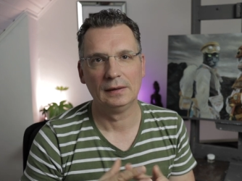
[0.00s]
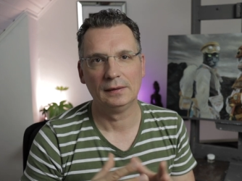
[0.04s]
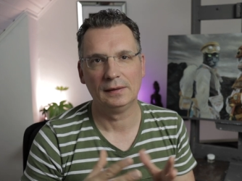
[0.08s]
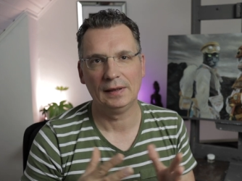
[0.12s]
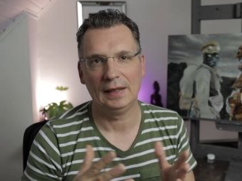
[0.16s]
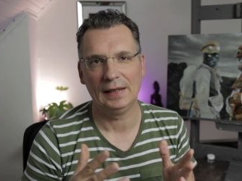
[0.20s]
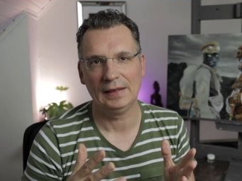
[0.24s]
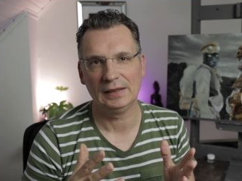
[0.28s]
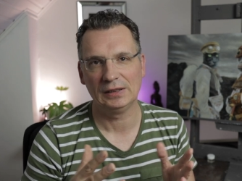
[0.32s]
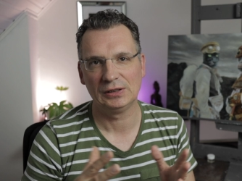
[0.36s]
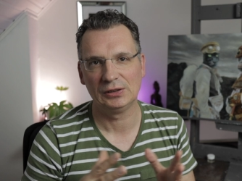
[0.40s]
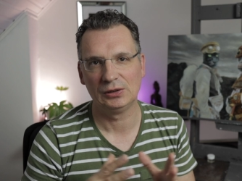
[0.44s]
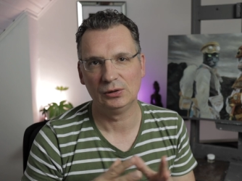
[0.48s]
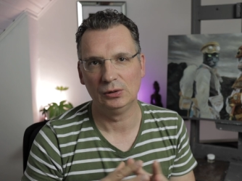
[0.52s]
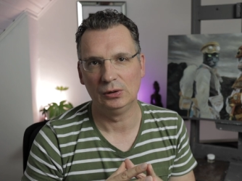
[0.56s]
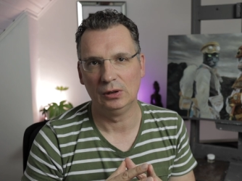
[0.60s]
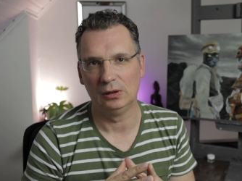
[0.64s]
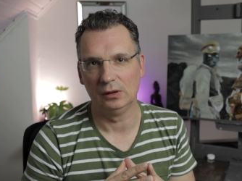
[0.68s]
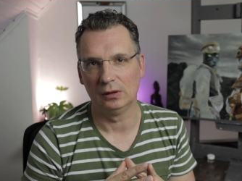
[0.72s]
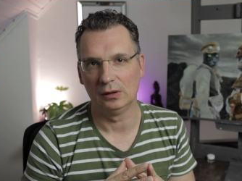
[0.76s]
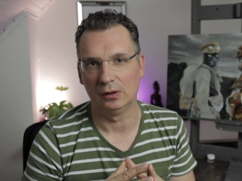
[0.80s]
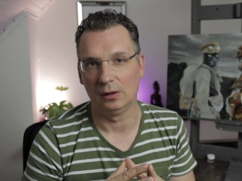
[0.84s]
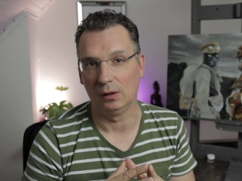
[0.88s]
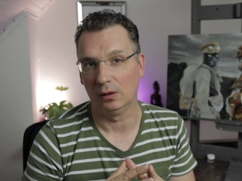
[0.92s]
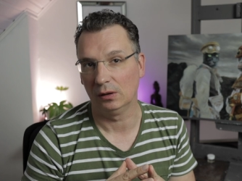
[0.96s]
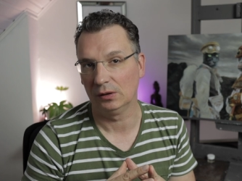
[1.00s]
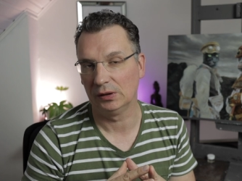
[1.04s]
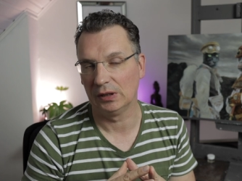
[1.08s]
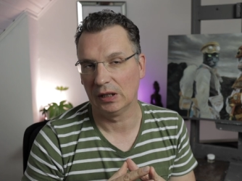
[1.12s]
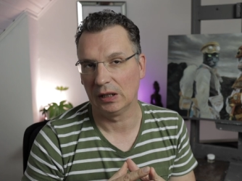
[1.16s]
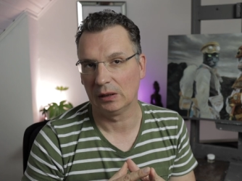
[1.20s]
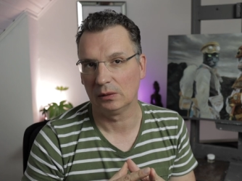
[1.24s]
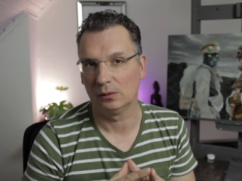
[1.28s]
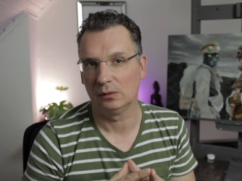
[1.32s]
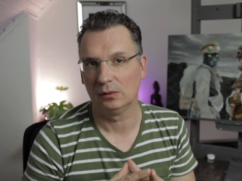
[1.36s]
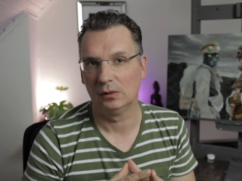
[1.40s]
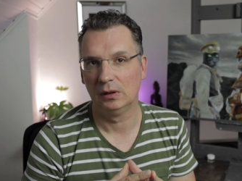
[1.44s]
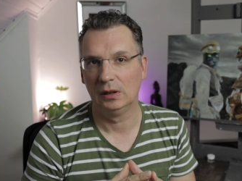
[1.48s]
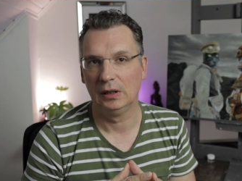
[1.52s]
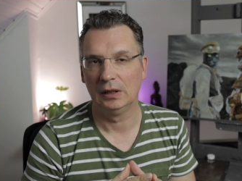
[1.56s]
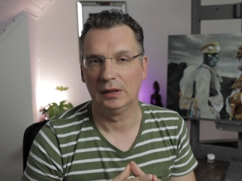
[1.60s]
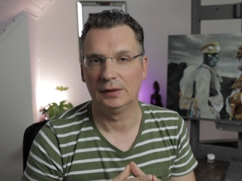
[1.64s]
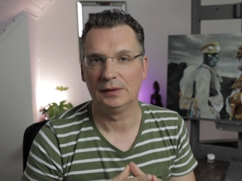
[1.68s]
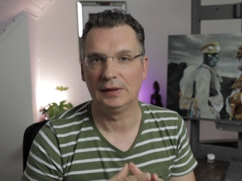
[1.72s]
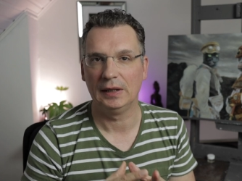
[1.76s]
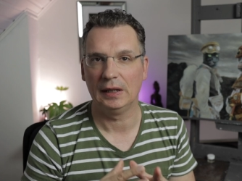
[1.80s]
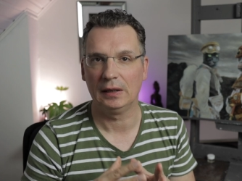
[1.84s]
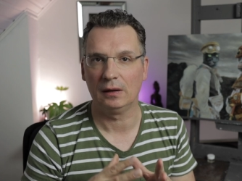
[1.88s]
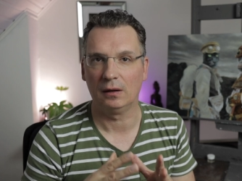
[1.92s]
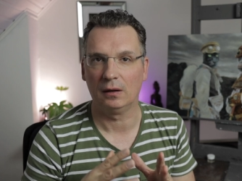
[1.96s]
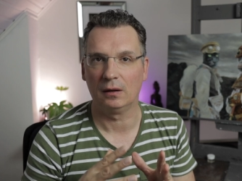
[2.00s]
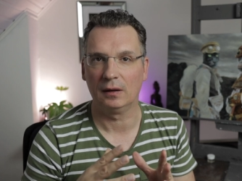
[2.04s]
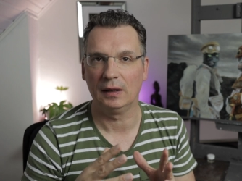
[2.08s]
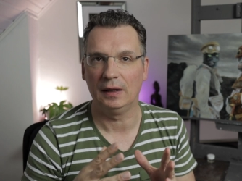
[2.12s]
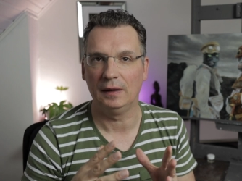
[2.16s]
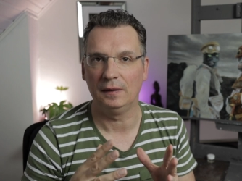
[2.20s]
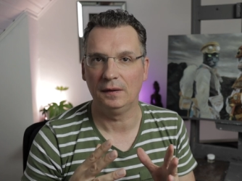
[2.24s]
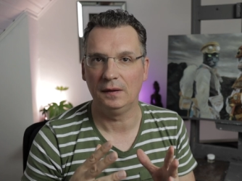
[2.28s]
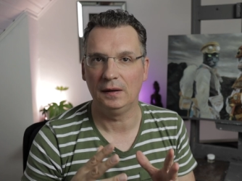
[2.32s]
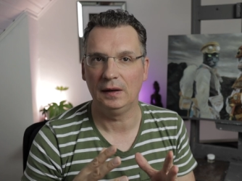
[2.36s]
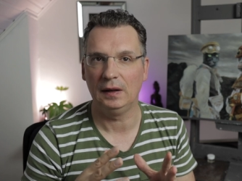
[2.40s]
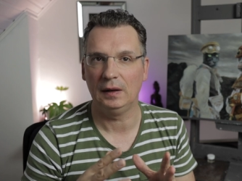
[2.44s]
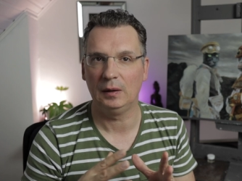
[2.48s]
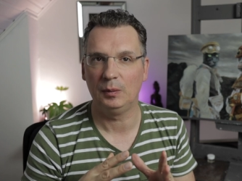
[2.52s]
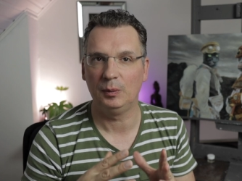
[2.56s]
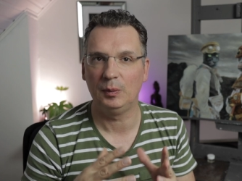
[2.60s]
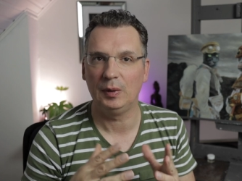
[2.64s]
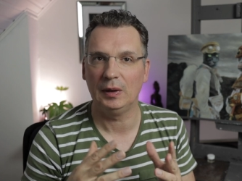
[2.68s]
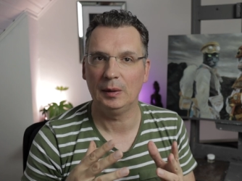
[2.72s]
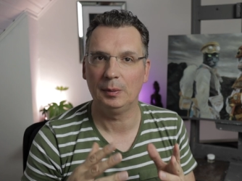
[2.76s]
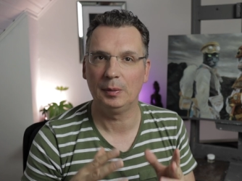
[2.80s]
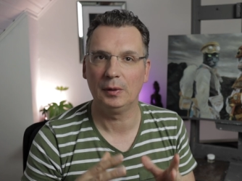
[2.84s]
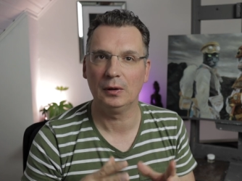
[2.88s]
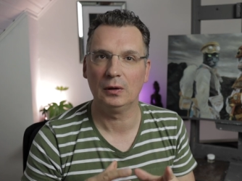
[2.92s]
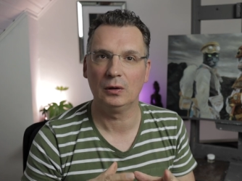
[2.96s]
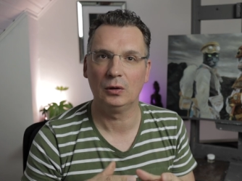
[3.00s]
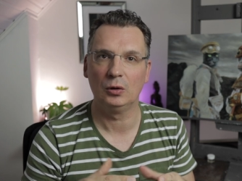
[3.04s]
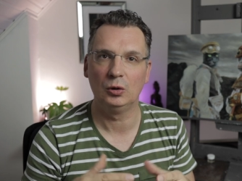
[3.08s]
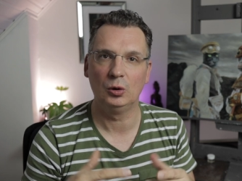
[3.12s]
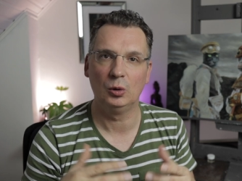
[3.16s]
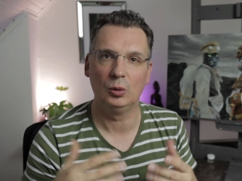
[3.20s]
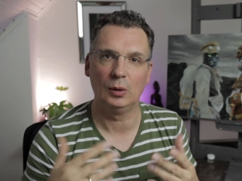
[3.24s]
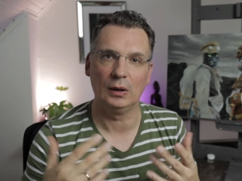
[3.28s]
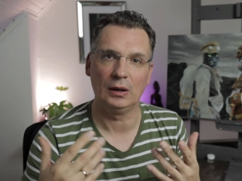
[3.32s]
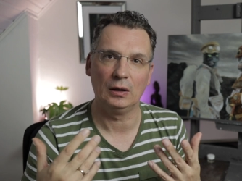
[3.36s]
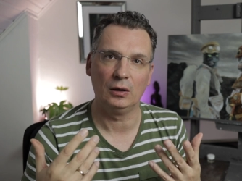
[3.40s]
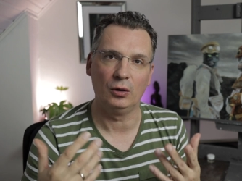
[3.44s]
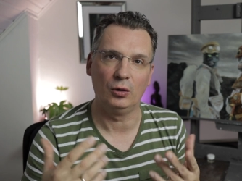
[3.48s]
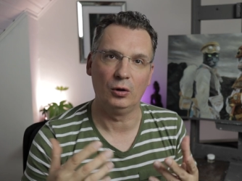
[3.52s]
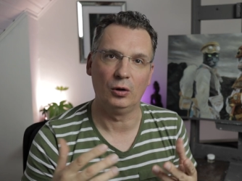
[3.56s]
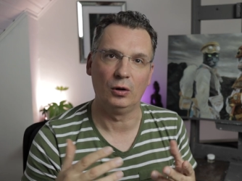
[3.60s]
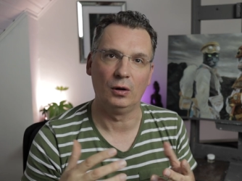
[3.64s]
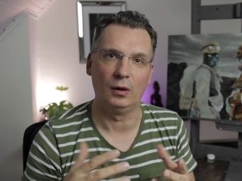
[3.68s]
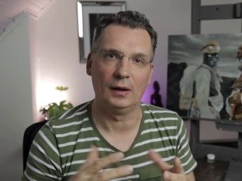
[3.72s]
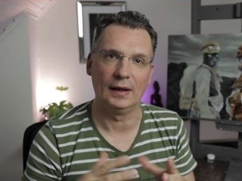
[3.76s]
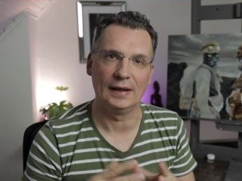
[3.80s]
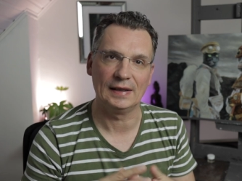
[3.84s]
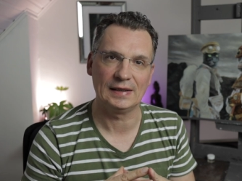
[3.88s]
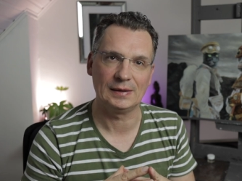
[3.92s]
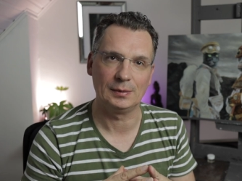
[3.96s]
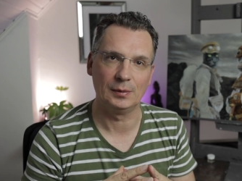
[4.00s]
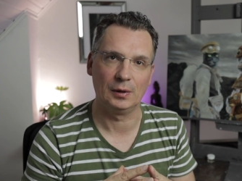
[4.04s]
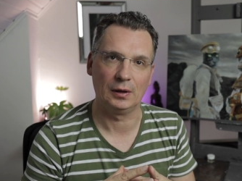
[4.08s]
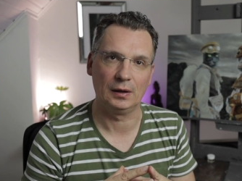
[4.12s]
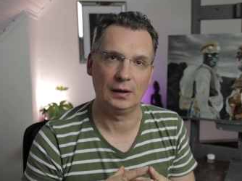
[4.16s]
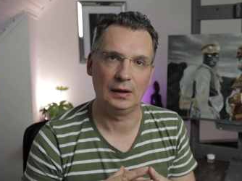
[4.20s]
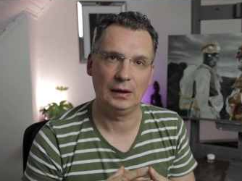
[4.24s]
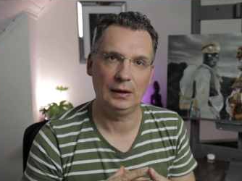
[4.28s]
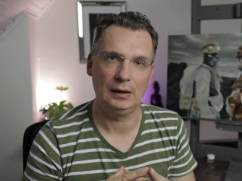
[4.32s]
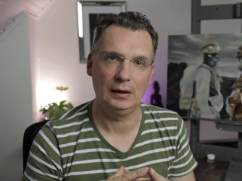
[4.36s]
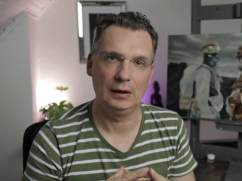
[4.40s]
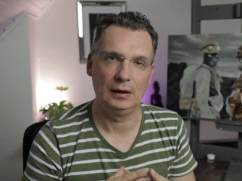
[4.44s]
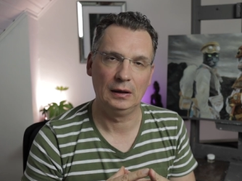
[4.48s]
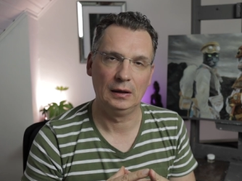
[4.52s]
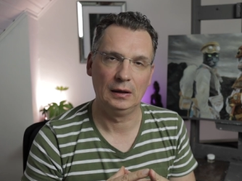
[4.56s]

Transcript: Thanks to the lockdown, there are indeed people who will earn less money,